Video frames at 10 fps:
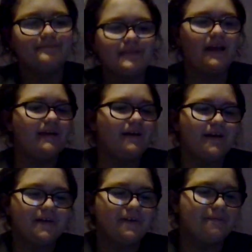There you
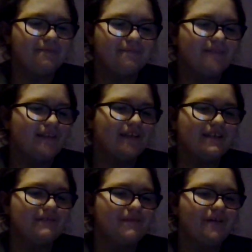go. This
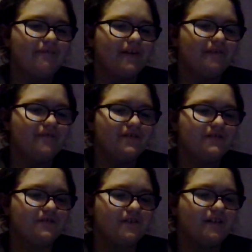is my very first
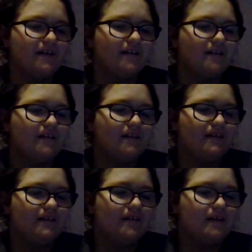story.
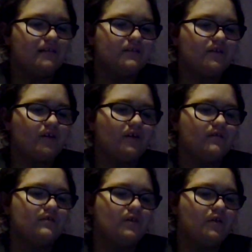It's
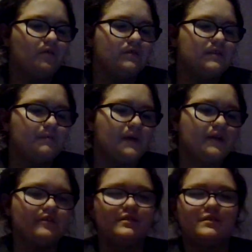called Colson
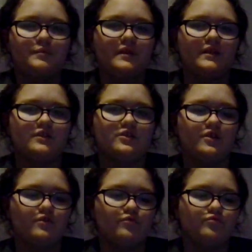Baker and Sabrina
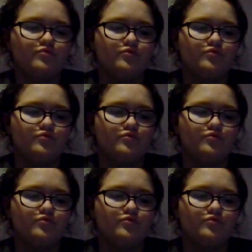Jones.